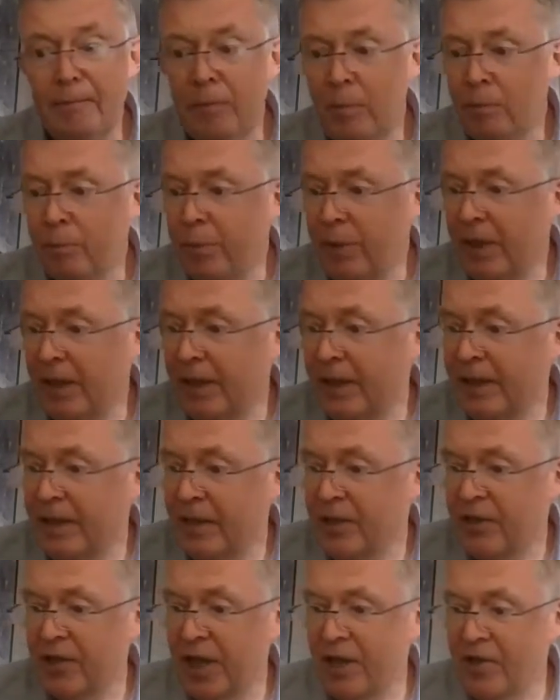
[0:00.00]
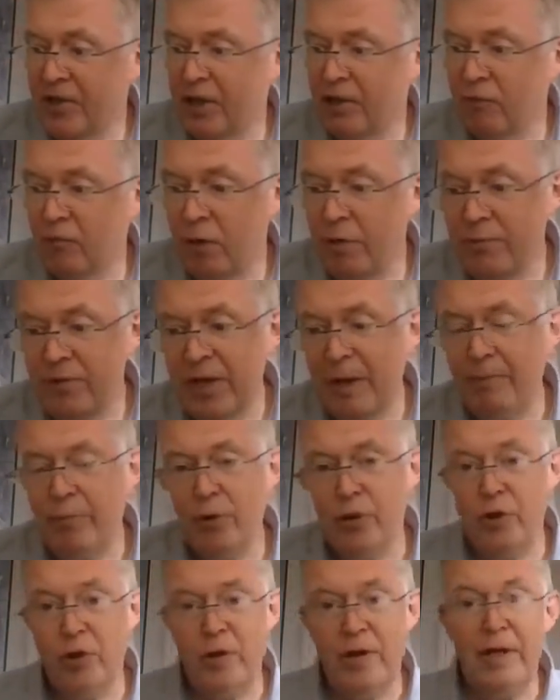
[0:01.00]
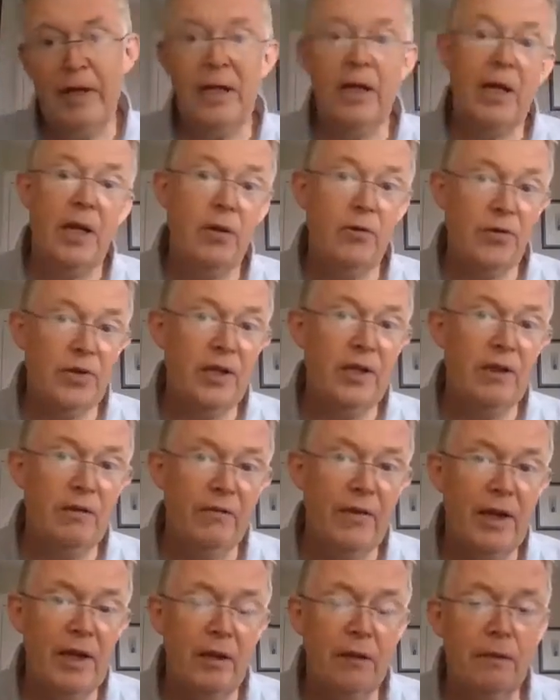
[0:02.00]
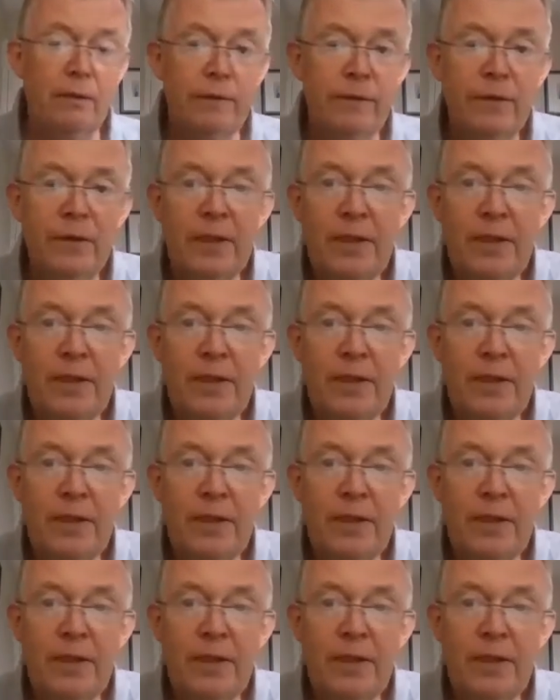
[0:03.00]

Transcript: by sensing room temperature and closing the valve